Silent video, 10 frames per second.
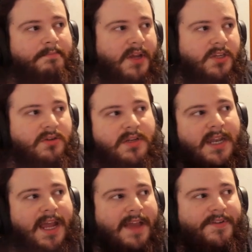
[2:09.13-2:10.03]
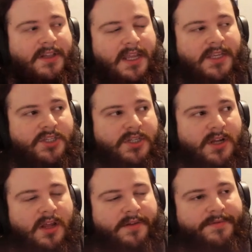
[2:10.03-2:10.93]
But you need to have a light
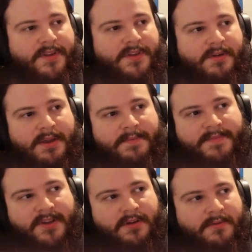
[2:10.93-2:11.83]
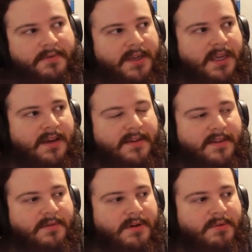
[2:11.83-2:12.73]
Shadal to do it. So Chaos
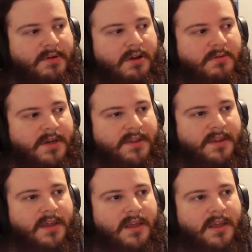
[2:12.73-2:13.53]
is the one we go with.